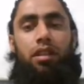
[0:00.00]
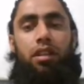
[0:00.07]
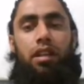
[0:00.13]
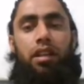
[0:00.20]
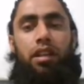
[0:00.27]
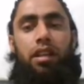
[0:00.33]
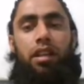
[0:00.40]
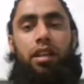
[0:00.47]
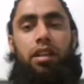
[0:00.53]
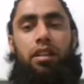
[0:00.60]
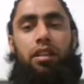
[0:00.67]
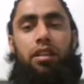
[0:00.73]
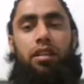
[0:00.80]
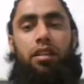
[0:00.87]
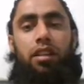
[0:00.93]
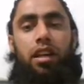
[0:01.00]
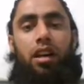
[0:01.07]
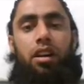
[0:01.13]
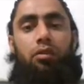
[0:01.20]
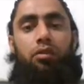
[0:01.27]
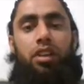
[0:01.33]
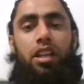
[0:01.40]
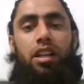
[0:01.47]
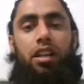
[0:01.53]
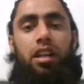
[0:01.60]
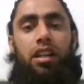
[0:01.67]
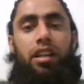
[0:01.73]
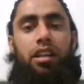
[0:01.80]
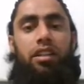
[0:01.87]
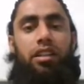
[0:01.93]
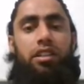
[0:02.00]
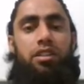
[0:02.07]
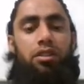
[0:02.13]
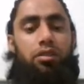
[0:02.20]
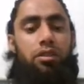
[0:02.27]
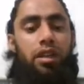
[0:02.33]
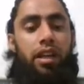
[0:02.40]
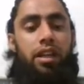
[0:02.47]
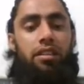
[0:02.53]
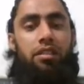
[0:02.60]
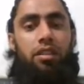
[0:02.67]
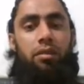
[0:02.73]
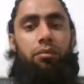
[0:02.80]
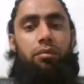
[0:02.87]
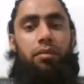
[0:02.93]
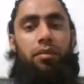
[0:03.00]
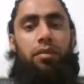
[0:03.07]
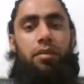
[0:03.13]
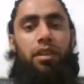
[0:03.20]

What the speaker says: and now we are interested to add some